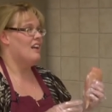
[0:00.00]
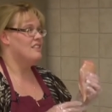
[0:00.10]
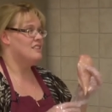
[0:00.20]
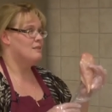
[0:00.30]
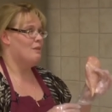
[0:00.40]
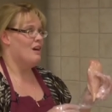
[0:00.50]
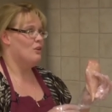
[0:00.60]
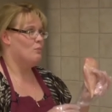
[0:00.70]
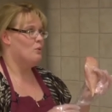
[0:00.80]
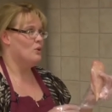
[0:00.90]
a
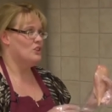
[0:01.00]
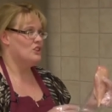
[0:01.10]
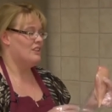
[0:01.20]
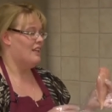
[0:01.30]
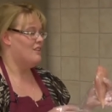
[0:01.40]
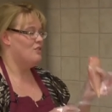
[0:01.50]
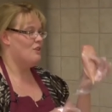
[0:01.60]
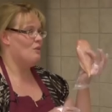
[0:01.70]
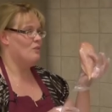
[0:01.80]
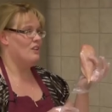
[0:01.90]
smaller portion, and you
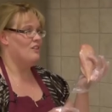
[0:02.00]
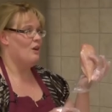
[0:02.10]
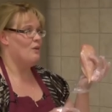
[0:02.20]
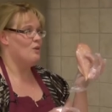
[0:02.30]
don't really know it.